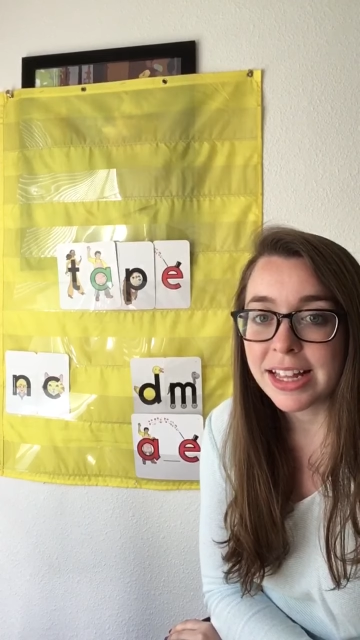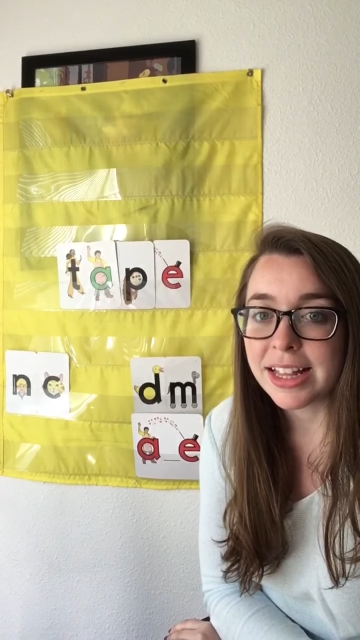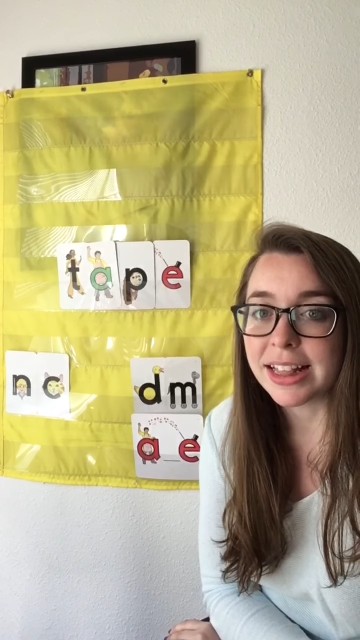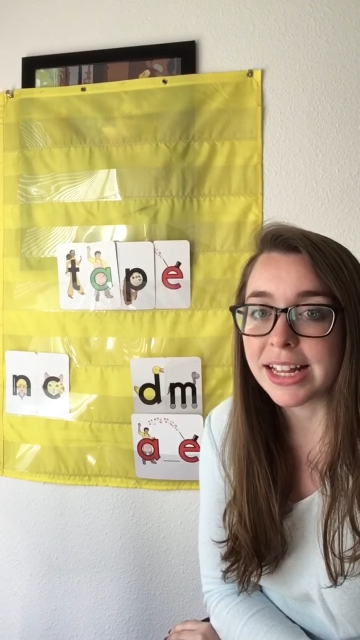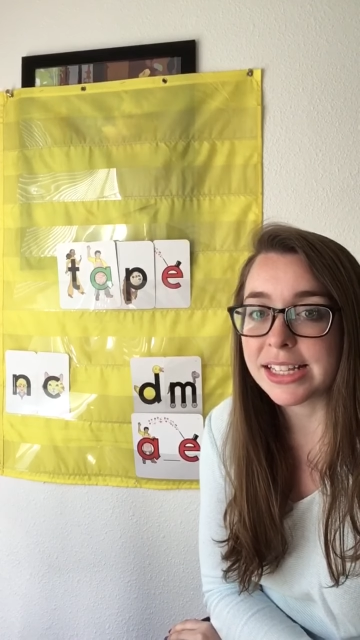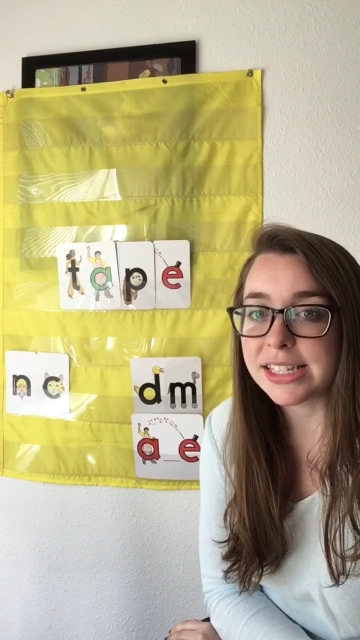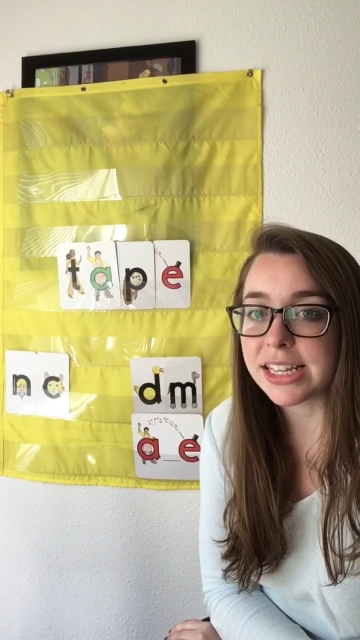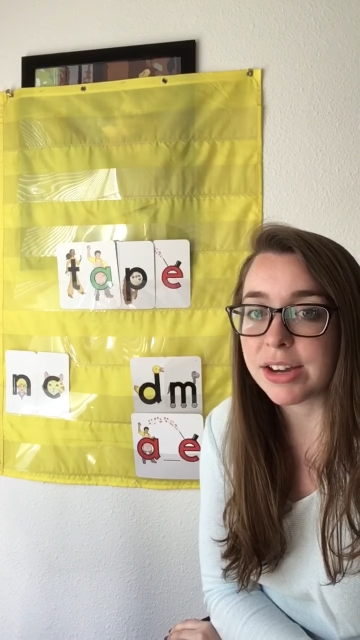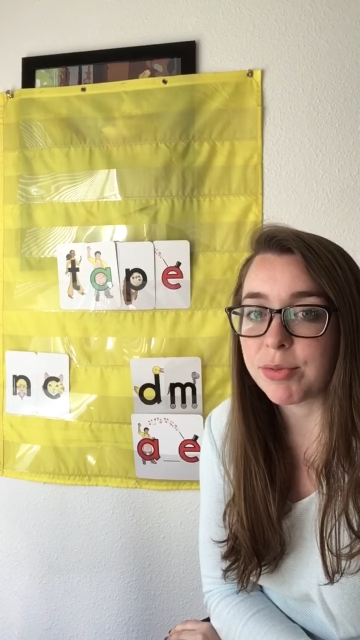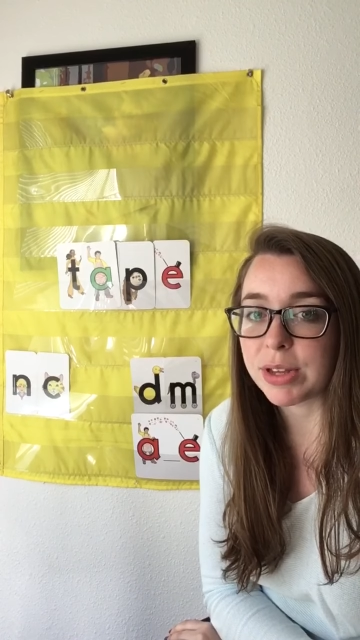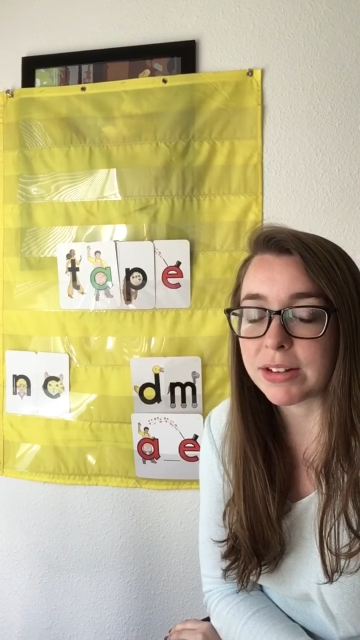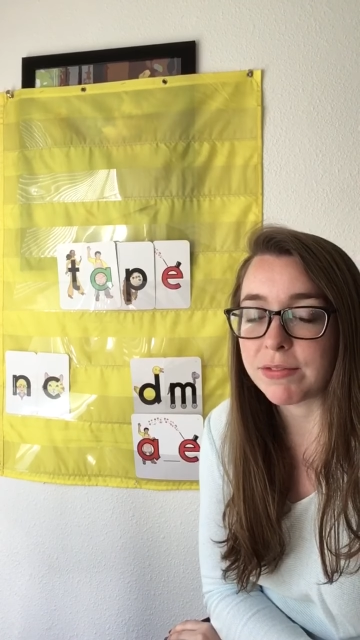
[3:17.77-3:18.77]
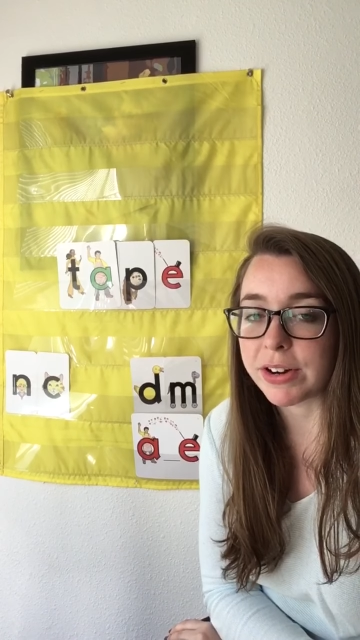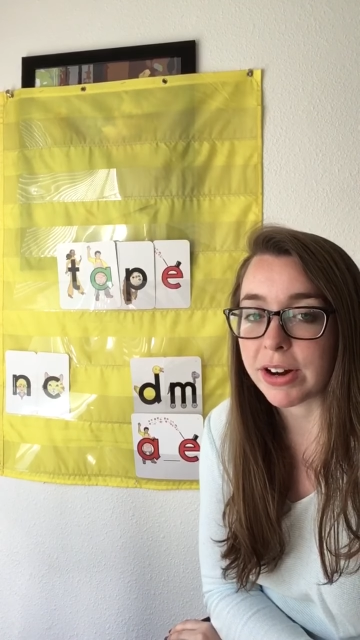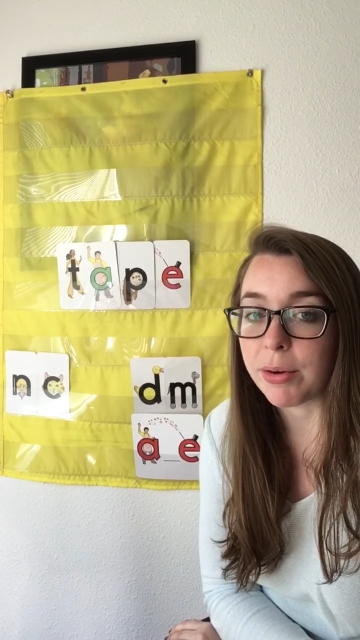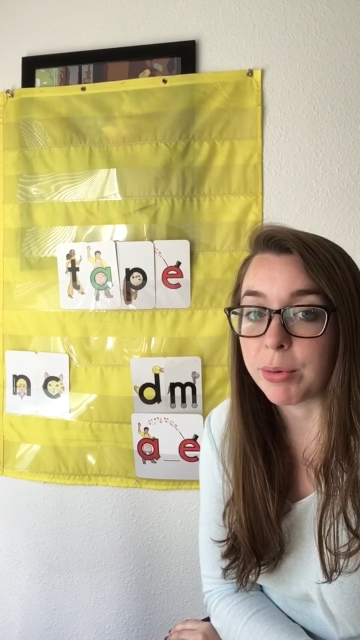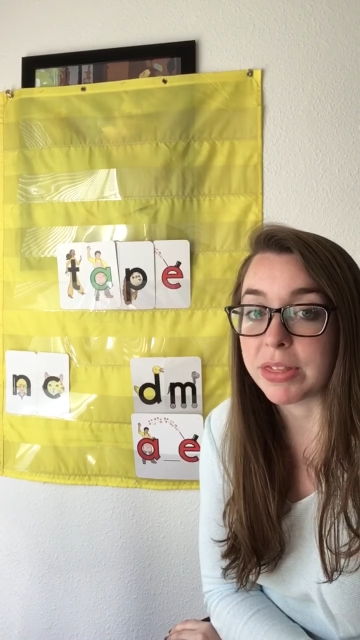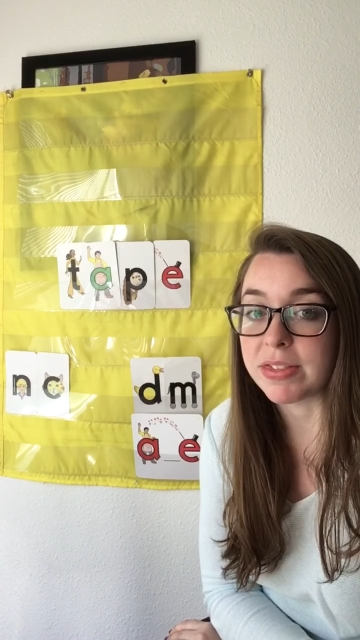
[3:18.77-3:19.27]
Let's see if we can figure out
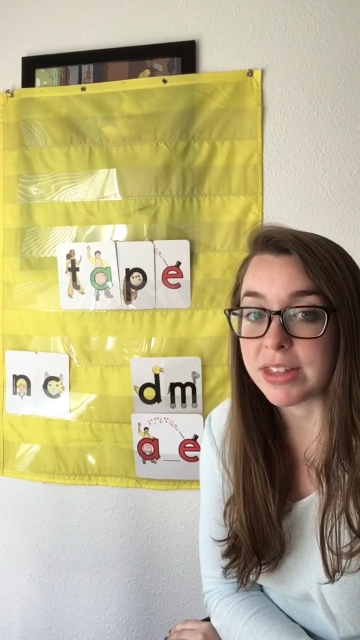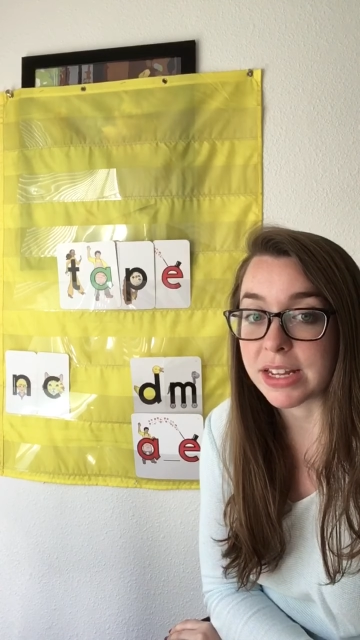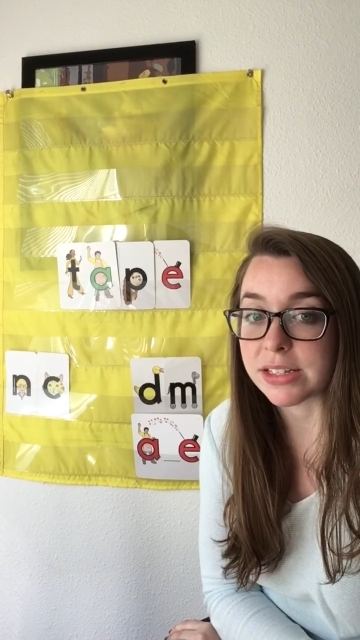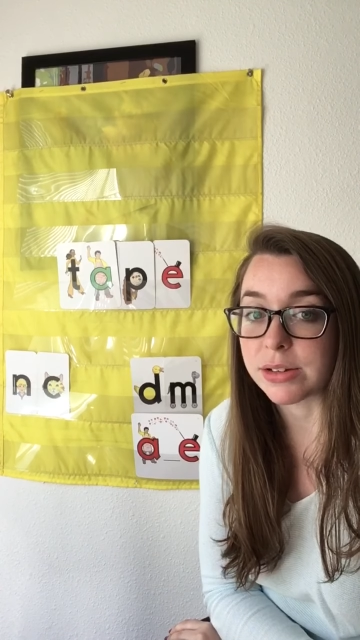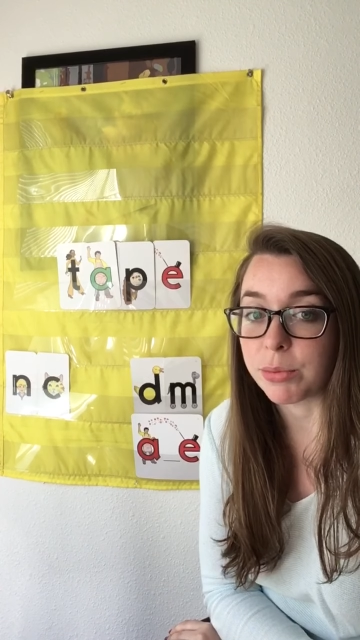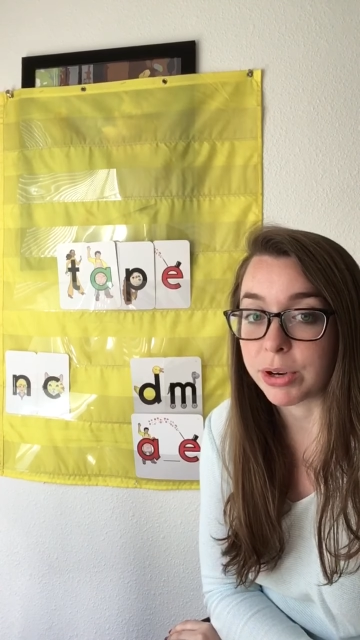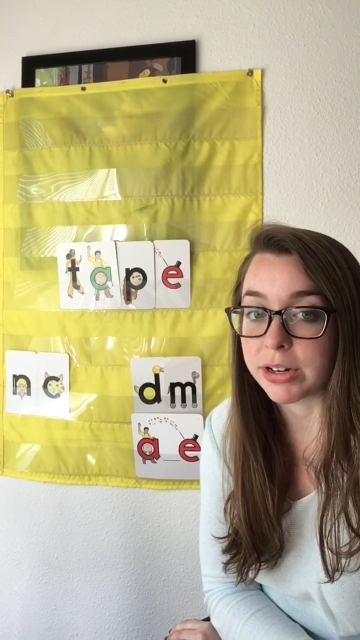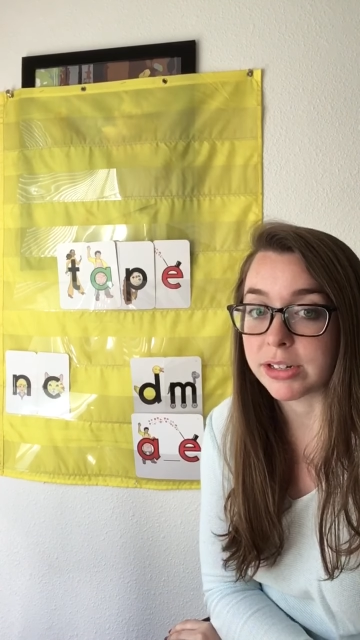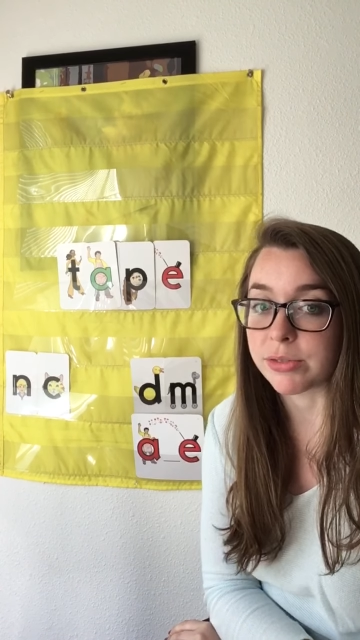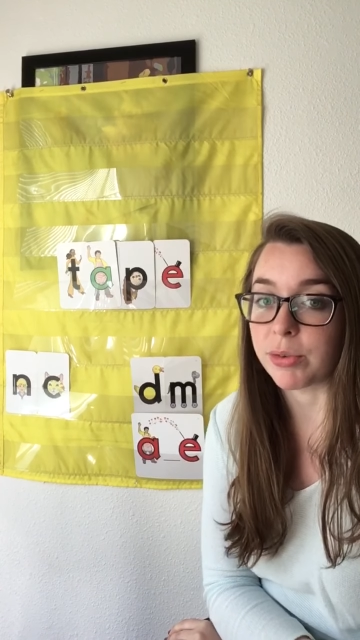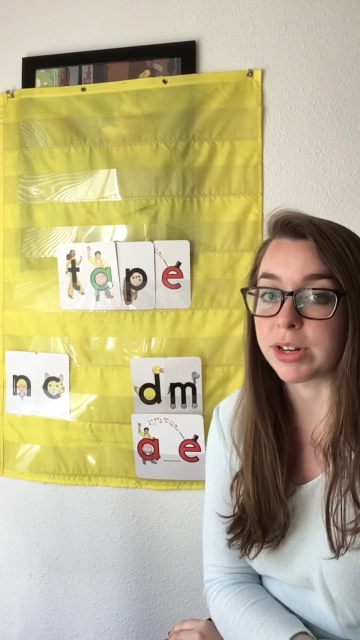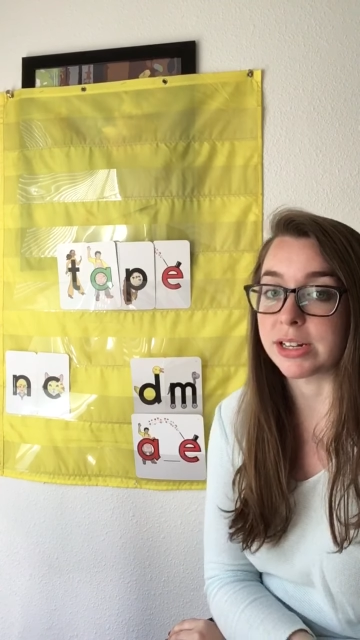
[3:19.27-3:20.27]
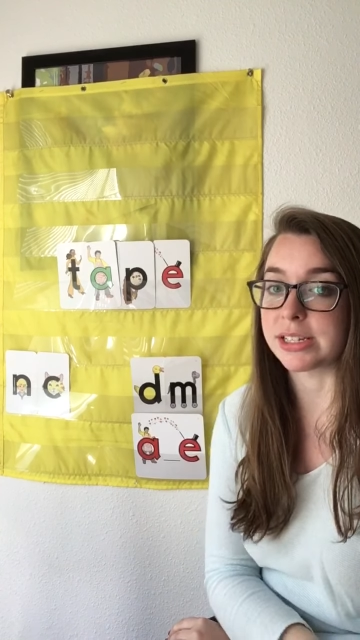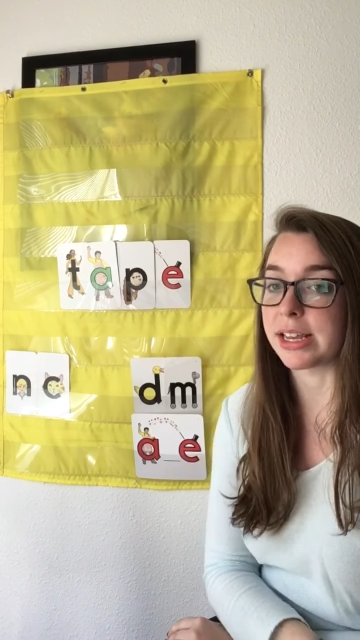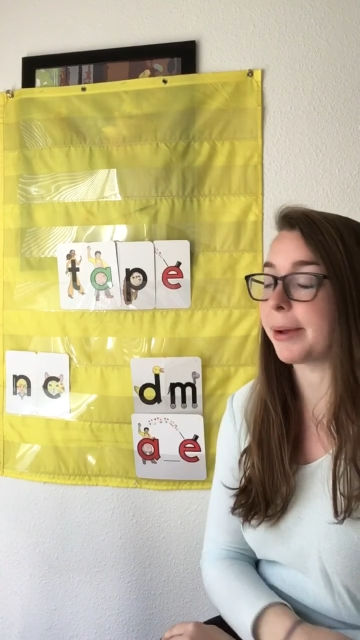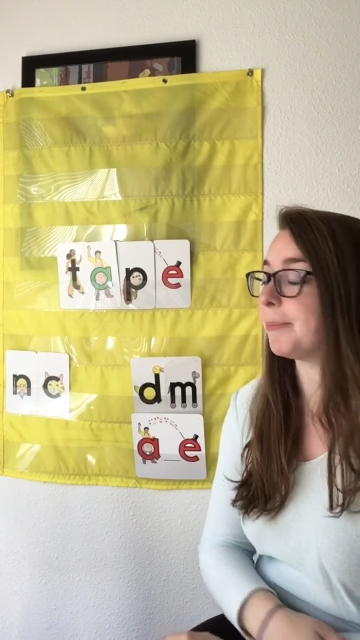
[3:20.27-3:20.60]
what this word is going to say.